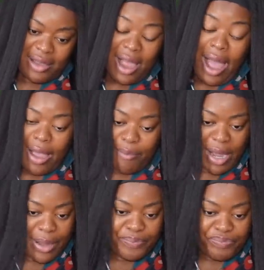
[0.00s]

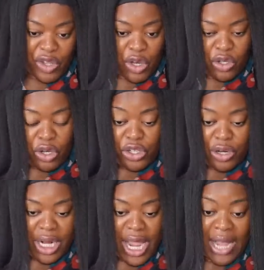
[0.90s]
Kaima. So she
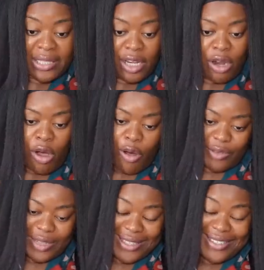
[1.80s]
already has a lot
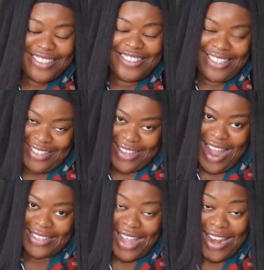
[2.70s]
of
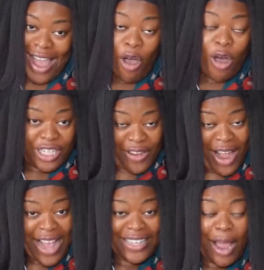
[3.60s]
sisters. And she
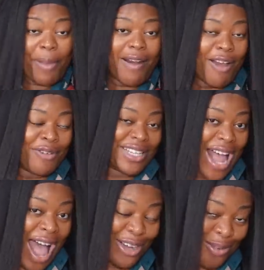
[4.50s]
even has Kamara, who is
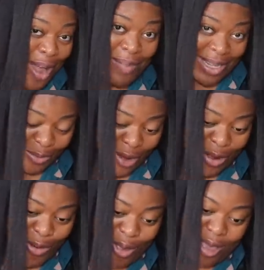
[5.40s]
her actual best
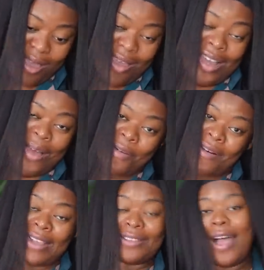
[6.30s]
friend, though.
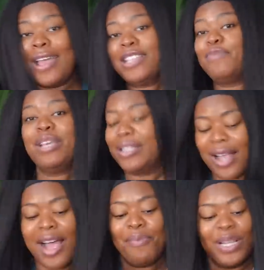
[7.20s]
Kamara is her age mate
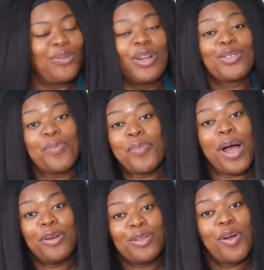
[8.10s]
and her best friend. Some people
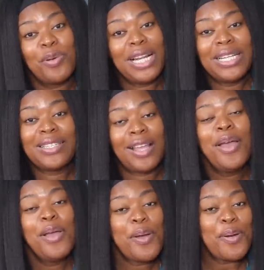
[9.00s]
are going to come under this
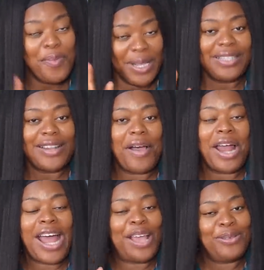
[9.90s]
comment now
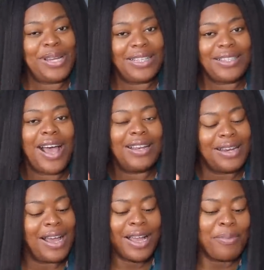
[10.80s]
and argue that
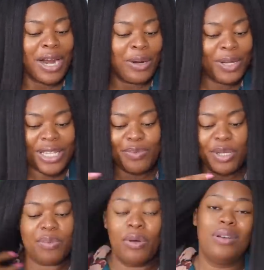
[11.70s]
Adana and Kamara are not age
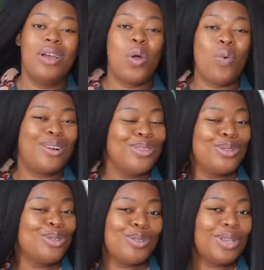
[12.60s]
mates, but we're going to
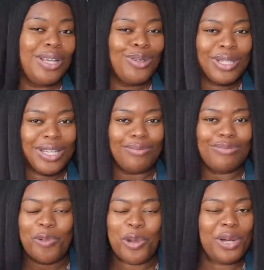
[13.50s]
choose to ignore
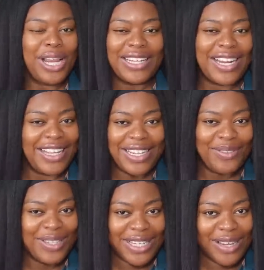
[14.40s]
them. We don't like that
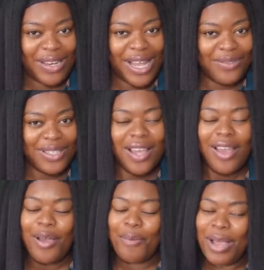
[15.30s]
negativity in our lives.
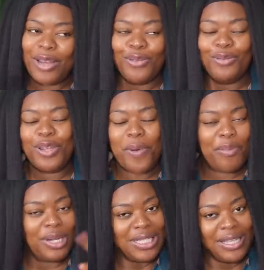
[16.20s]
Mind you, they were
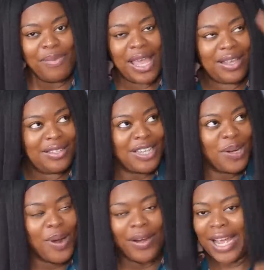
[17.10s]
born the same year,
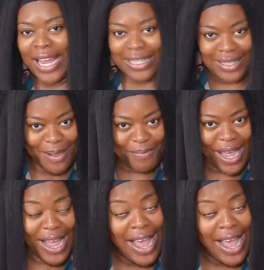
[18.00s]
January and December.